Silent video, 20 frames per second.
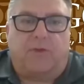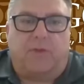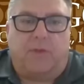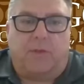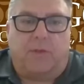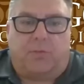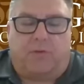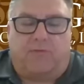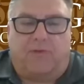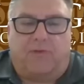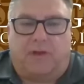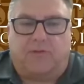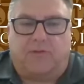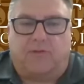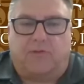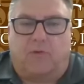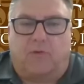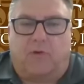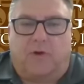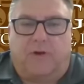of the
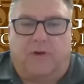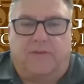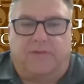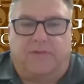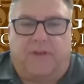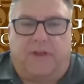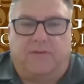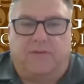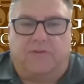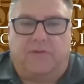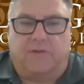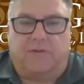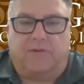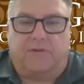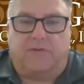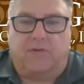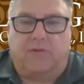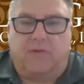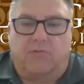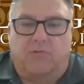professional
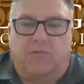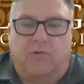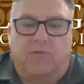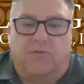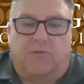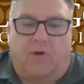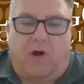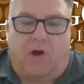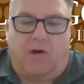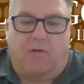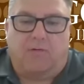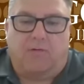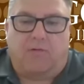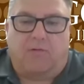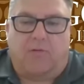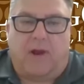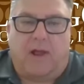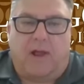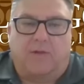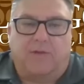organizations do revolve
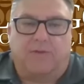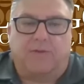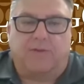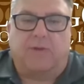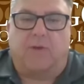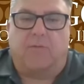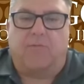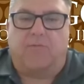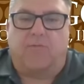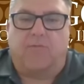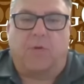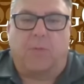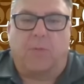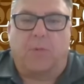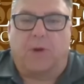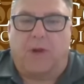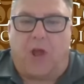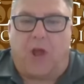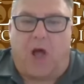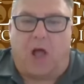around some form
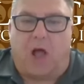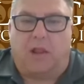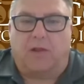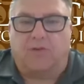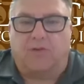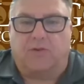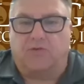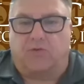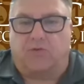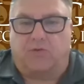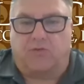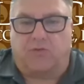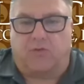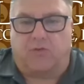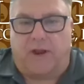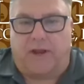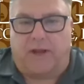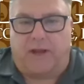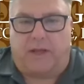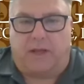of knowledge or
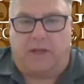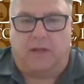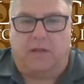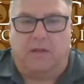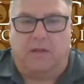training.